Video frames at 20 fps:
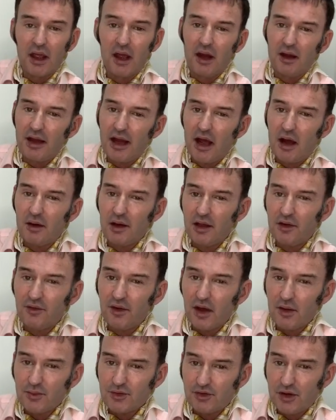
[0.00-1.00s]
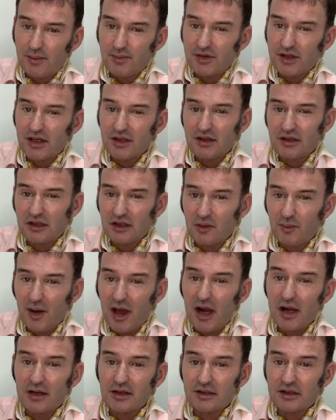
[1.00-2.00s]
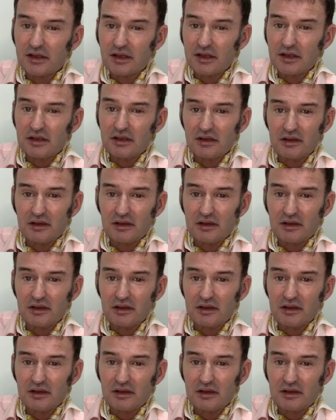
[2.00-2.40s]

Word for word: Now, if I was representing an appellant and,